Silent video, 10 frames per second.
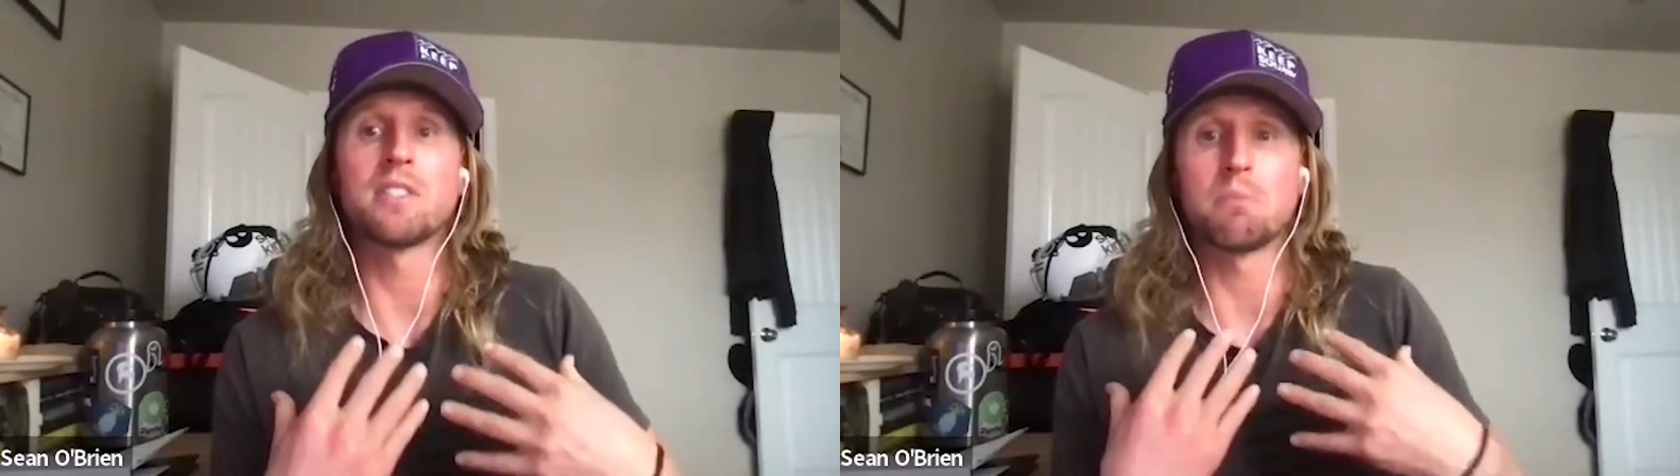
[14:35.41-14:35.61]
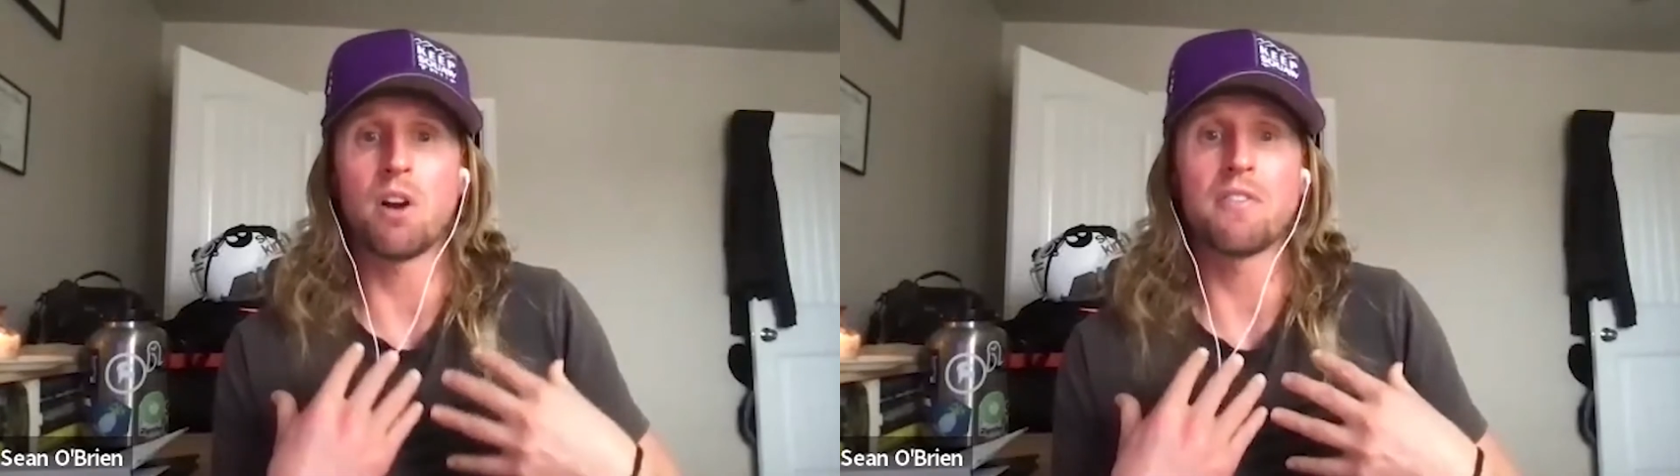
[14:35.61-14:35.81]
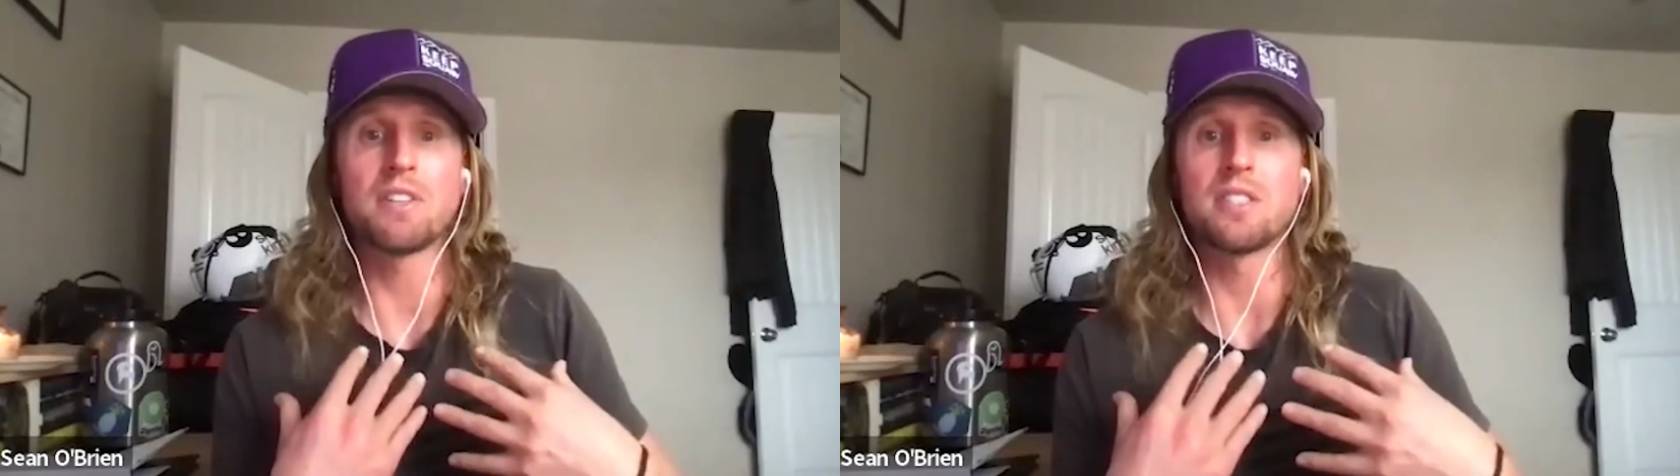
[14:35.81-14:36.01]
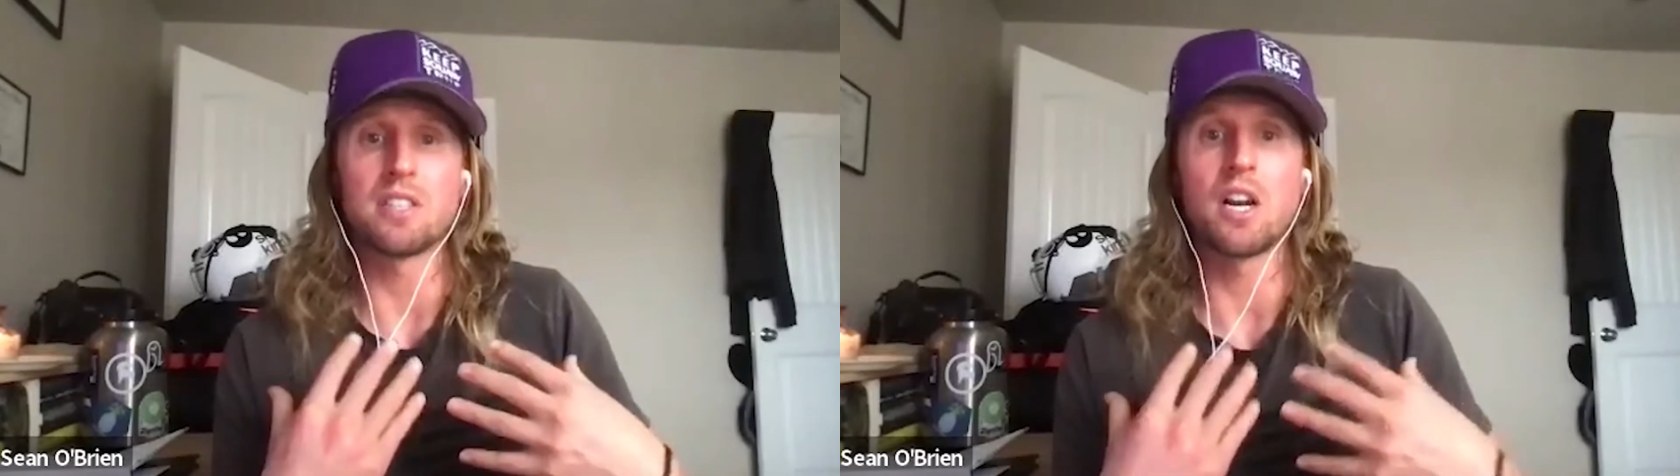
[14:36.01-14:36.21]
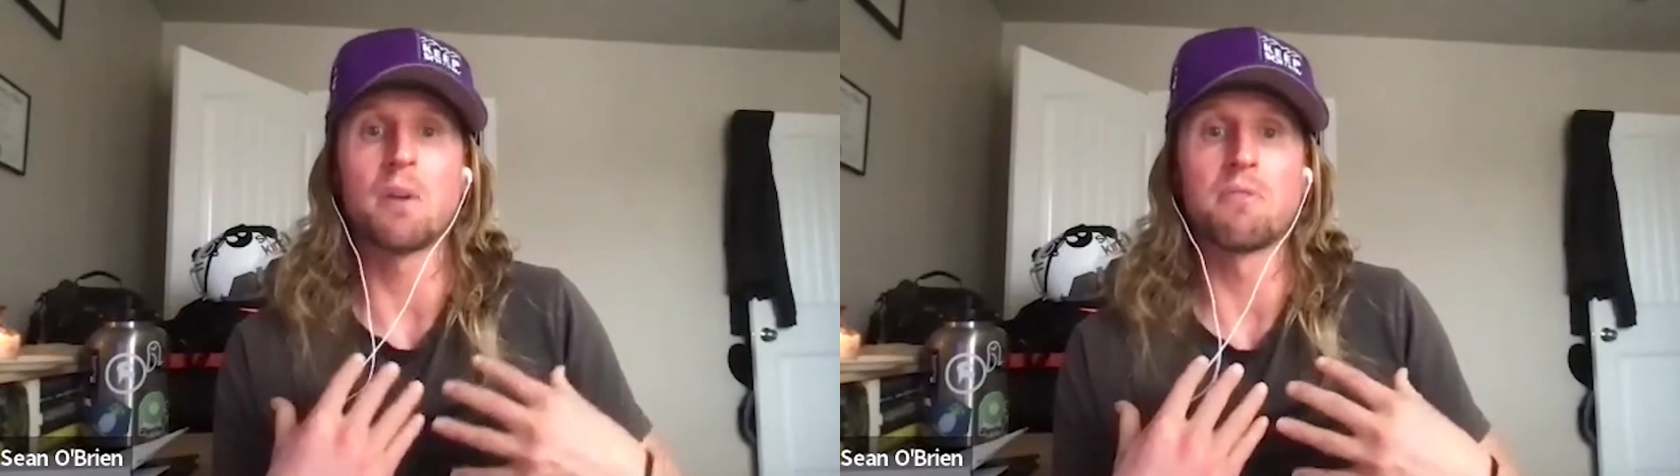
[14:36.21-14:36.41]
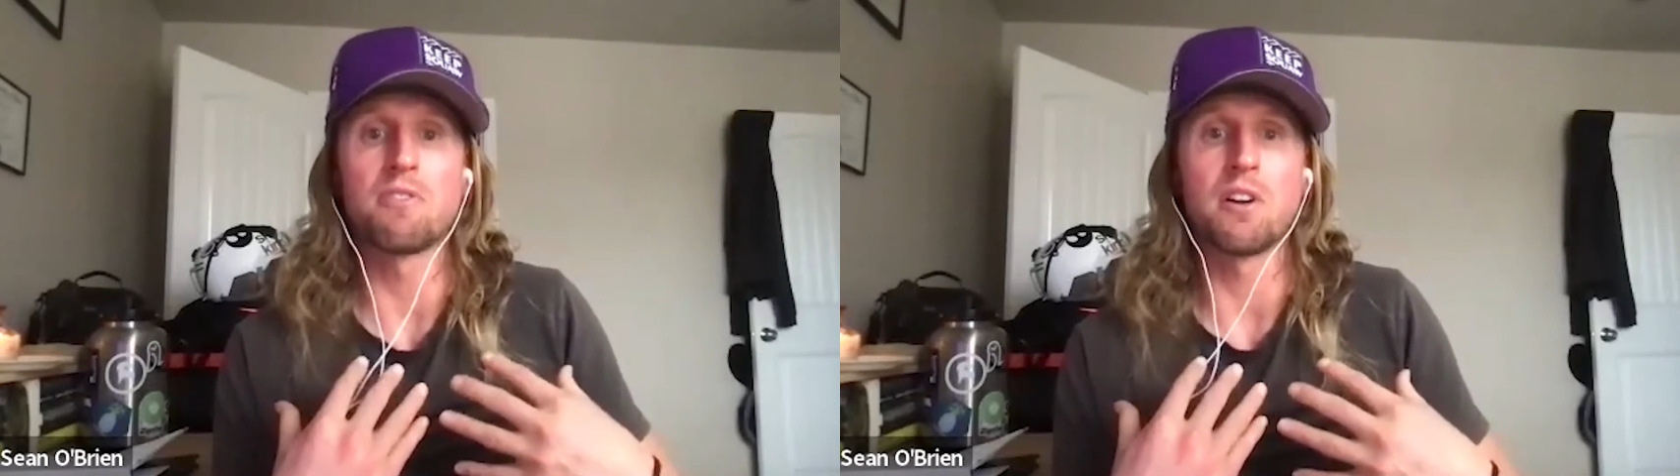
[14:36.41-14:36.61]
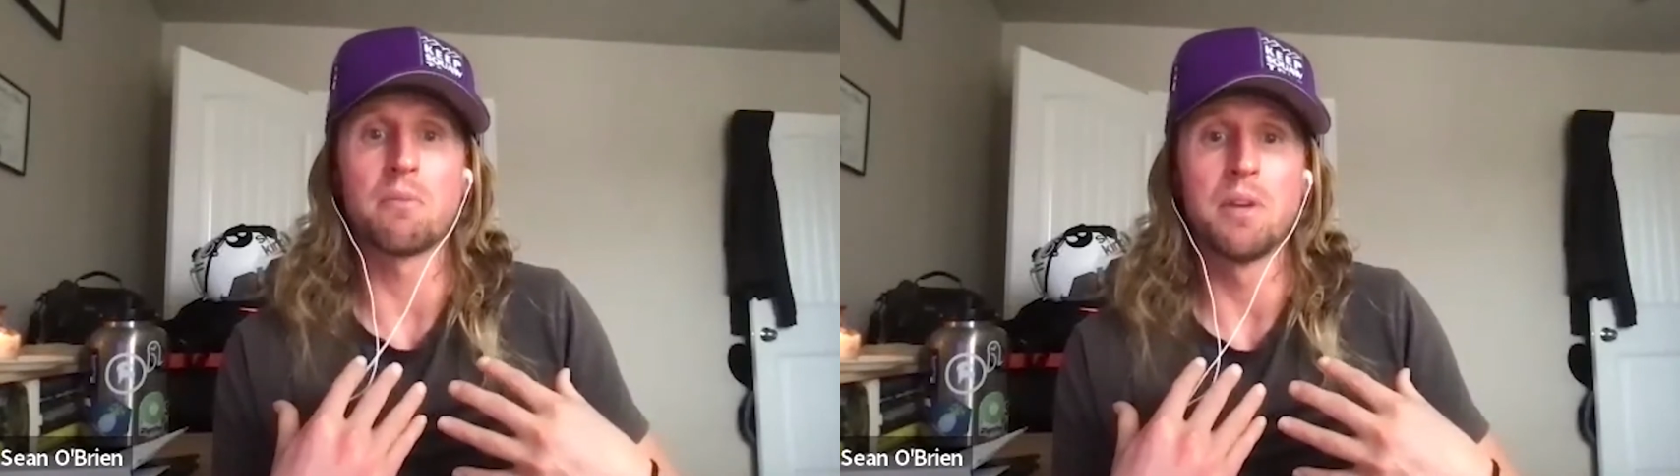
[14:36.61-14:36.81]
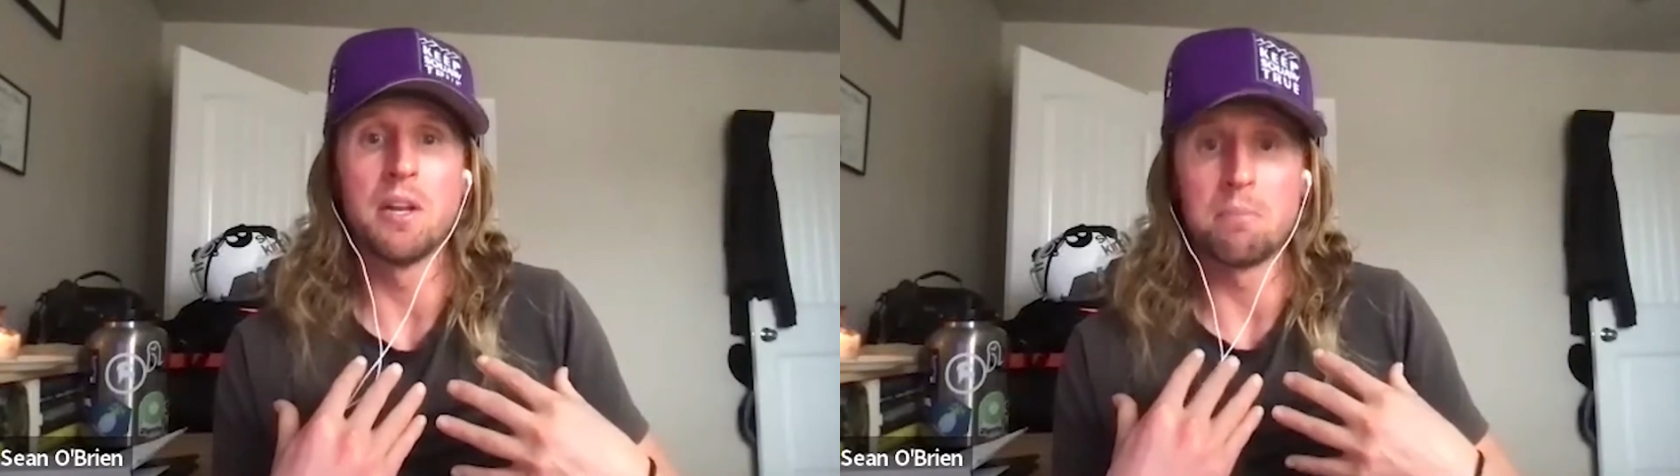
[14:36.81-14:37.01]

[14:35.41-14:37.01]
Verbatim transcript: and profits that come from